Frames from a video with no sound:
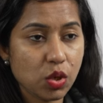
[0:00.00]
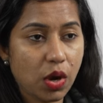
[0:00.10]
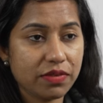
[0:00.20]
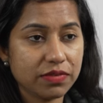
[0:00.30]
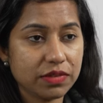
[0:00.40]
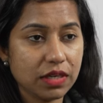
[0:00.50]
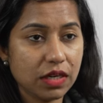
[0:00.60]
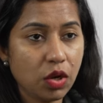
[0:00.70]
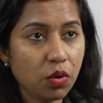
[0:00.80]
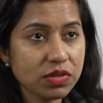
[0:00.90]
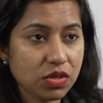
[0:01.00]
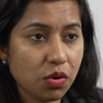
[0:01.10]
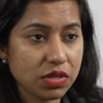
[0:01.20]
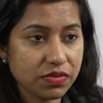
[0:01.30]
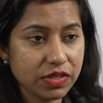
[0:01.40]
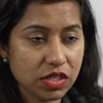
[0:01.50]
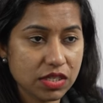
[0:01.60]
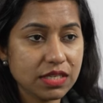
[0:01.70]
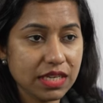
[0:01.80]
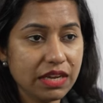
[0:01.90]
who have low scores, which is
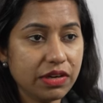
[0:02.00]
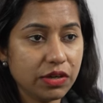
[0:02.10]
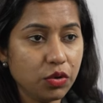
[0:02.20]
the T one